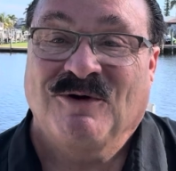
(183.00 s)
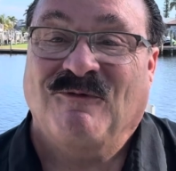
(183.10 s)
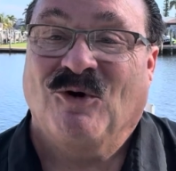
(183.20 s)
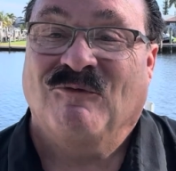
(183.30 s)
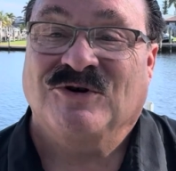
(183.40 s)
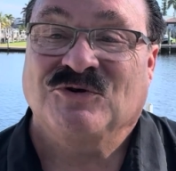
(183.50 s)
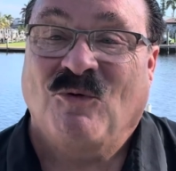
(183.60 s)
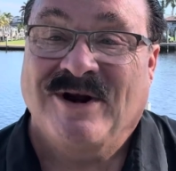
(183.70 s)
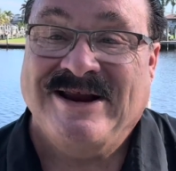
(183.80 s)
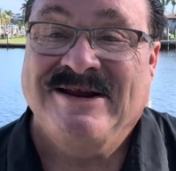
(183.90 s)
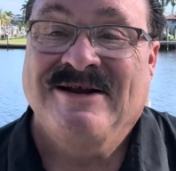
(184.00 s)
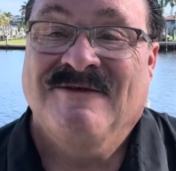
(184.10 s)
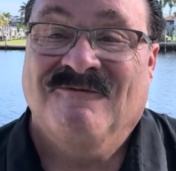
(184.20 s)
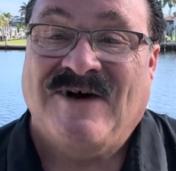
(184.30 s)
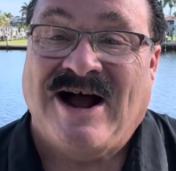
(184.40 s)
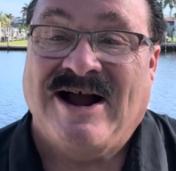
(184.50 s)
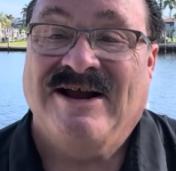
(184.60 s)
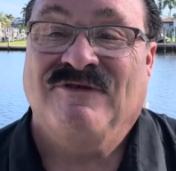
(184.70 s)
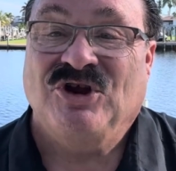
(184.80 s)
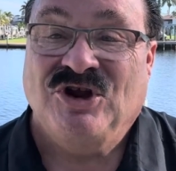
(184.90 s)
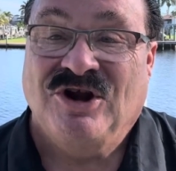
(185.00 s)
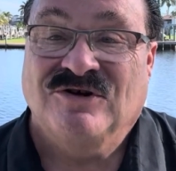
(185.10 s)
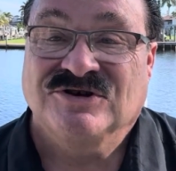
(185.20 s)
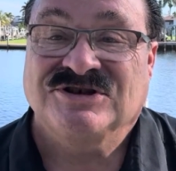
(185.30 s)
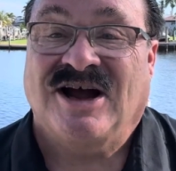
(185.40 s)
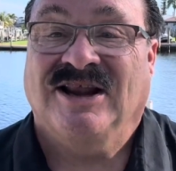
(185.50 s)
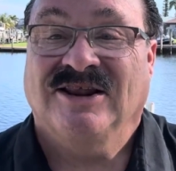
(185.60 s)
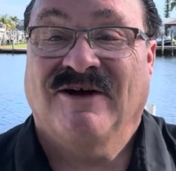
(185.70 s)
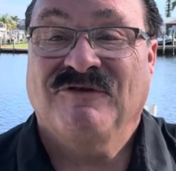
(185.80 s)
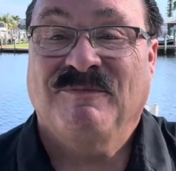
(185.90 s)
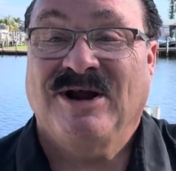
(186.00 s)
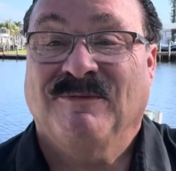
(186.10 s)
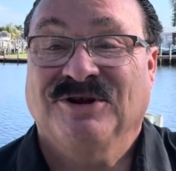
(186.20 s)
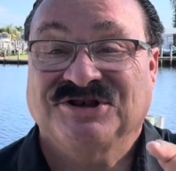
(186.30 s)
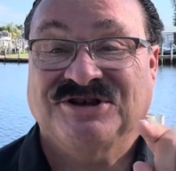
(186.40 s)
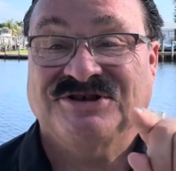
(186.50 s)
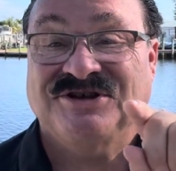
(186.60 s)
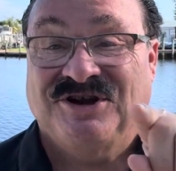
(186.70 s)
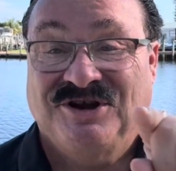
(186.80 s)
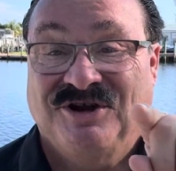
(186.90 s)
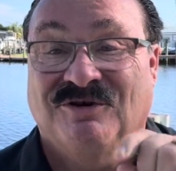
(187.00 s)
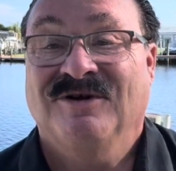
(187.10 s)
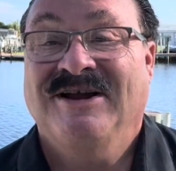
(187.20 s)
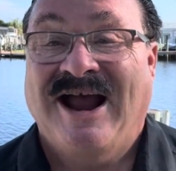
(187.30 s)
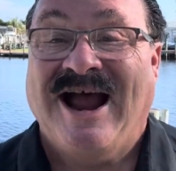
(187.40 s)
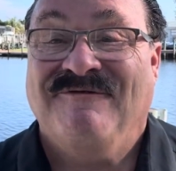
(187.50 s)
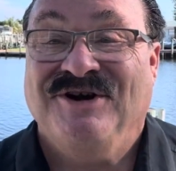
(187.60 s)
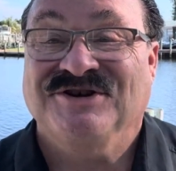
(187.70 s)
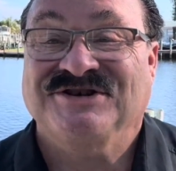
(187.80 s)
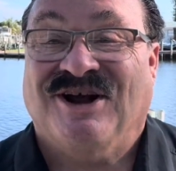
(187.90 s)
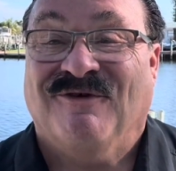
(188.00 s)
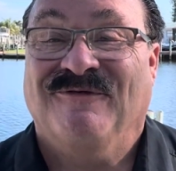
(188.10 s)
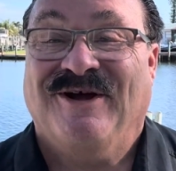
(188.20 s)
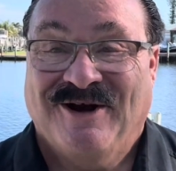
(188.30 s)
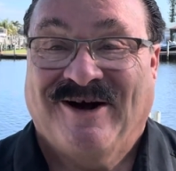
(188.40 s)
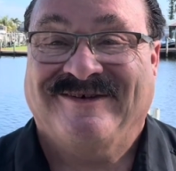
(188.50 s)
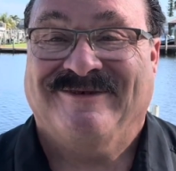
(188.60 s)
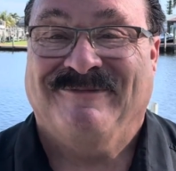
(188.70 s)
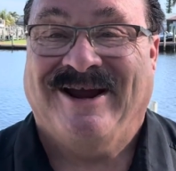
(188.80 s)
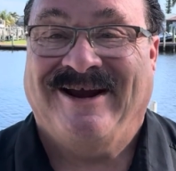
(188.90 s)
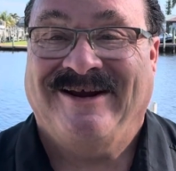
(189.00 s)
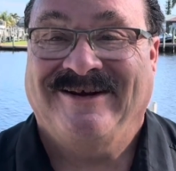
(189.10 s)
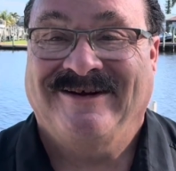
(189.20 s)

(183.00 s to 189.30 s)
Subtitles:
for over 25 years. I'd love to be able to assist you. Have yourself an awesome day.